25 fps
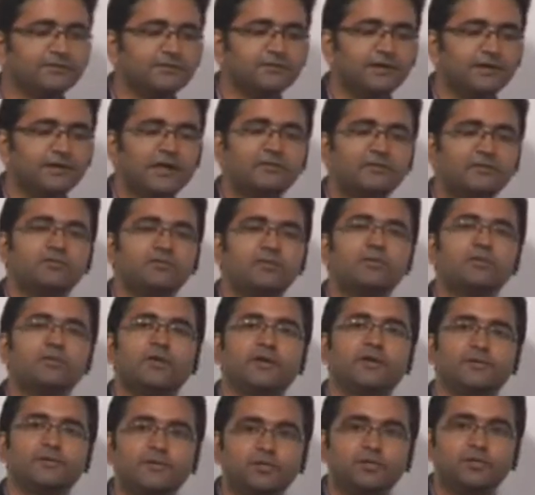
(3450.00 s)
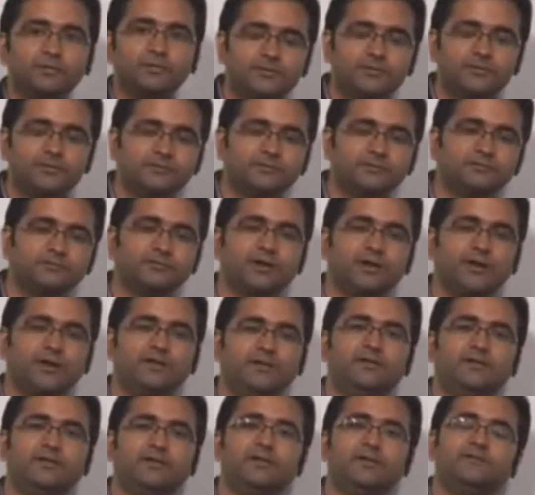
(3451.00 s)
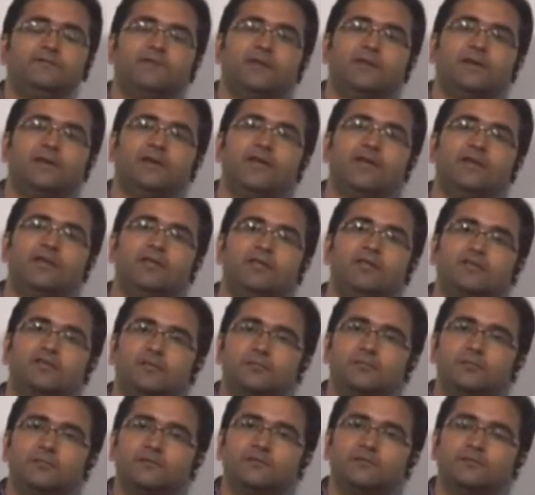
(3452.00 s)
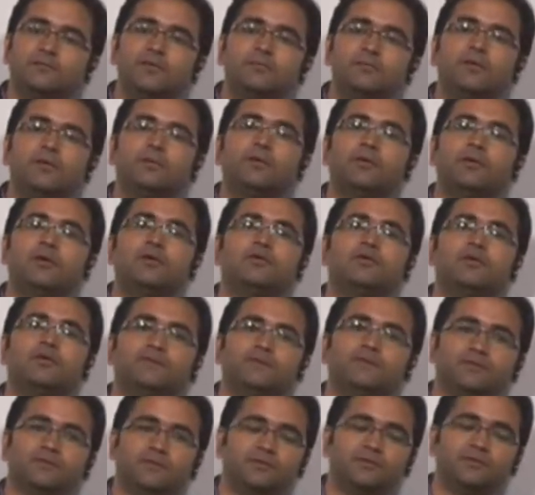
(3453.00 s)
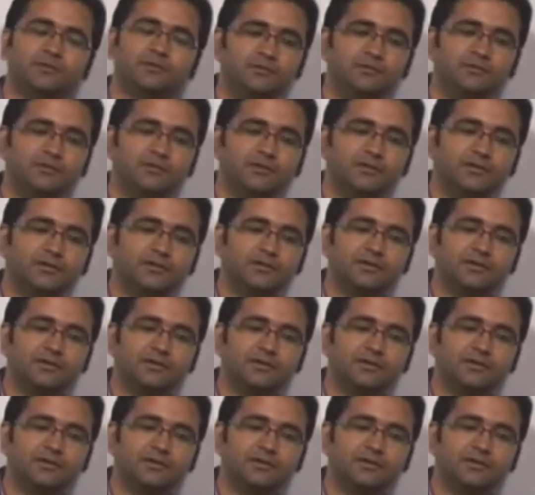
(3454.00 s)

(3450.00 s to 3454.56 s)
which is transformed to another domain, and there we analyze some different properties of the system